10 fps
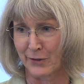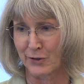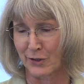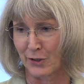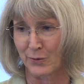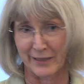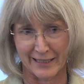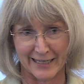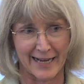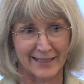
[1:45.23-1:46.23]
years ago when the
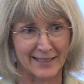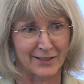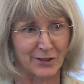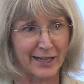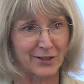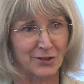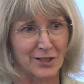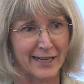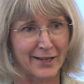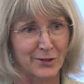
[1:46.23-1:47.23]
science education
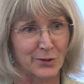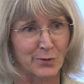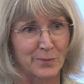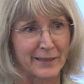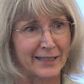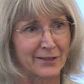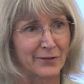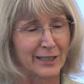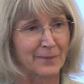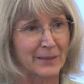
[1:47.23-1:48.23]
standards were being
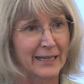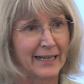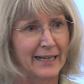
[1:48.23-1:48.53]
developed,